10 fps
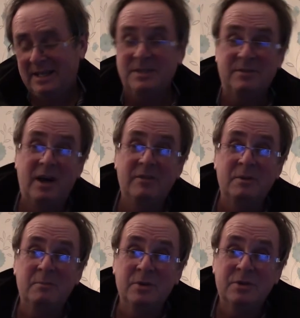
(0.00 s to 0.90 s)
at
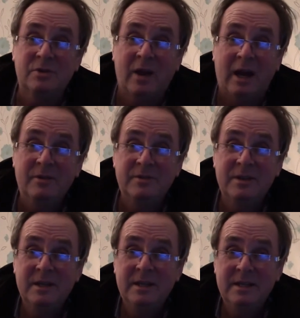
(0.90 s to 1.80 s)
Survival and
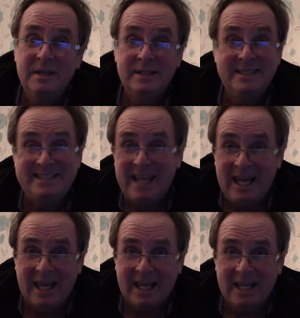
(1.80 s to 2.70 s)
Bushcraft
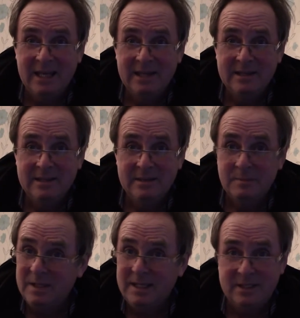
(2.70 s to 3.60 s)
saying,
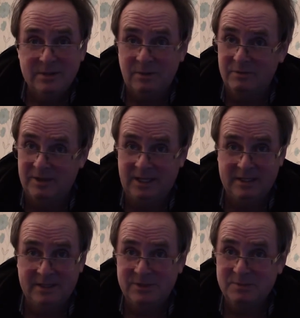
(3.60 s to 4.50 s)
please don't
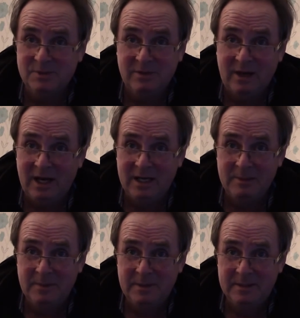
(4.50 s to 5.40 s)
forget to
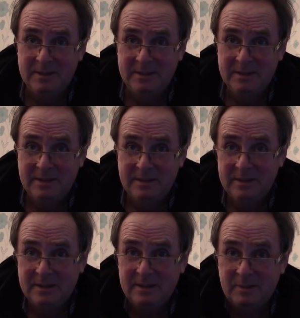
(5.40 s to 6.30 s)
subscribe.
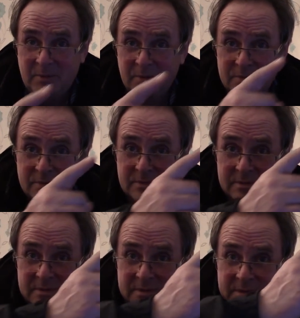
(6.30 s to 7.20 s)
The
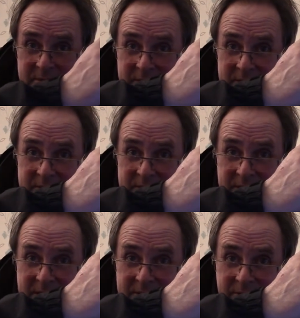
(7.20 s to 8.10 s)
button
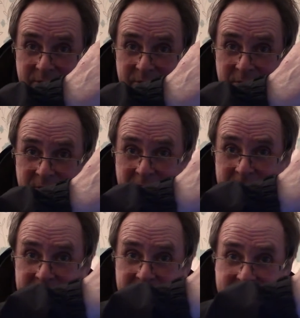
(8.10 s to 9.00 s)
in the
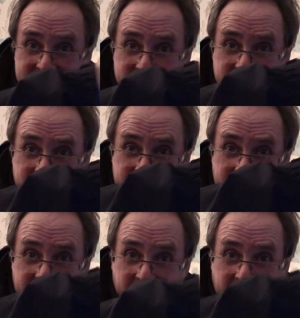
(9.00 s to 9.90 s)
corner. See if I can touch
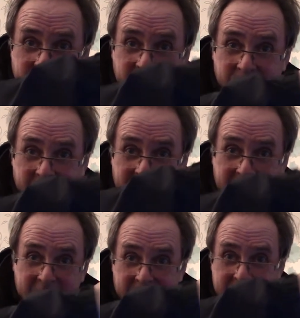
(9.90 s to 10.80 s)
it. The button up
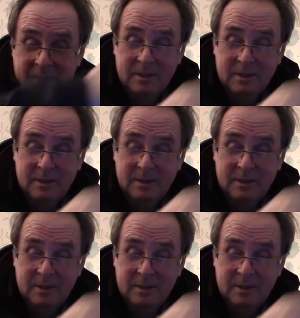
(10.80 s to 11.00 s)
here.